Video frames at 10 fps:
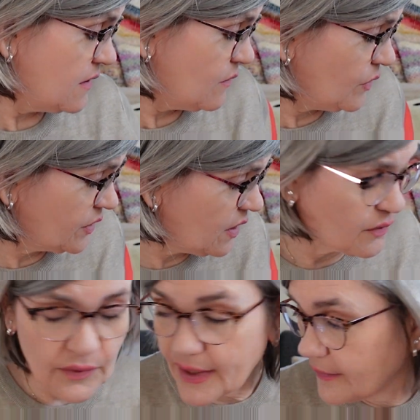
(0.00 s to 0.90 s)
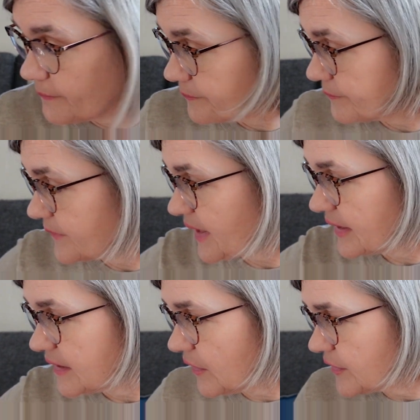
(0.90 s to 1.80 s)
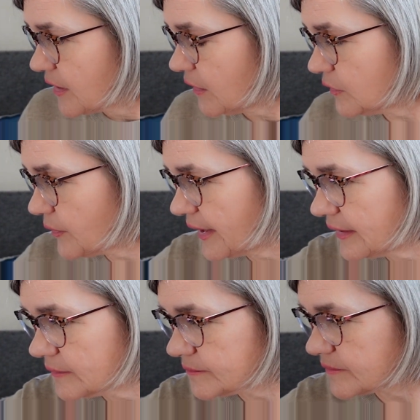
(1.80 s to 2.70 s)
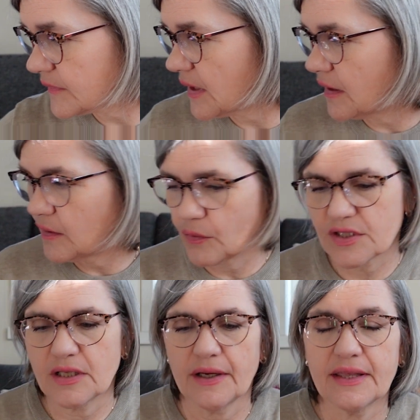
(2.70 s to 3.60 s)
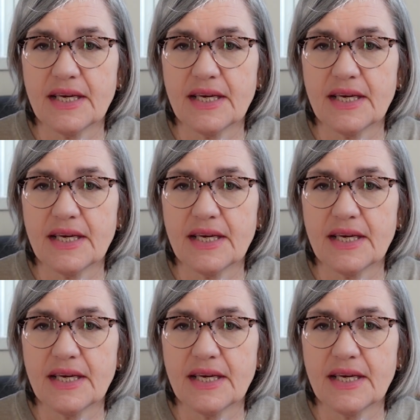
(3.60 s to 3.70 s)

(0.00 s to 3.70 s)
one colorway, and the other colorway looks like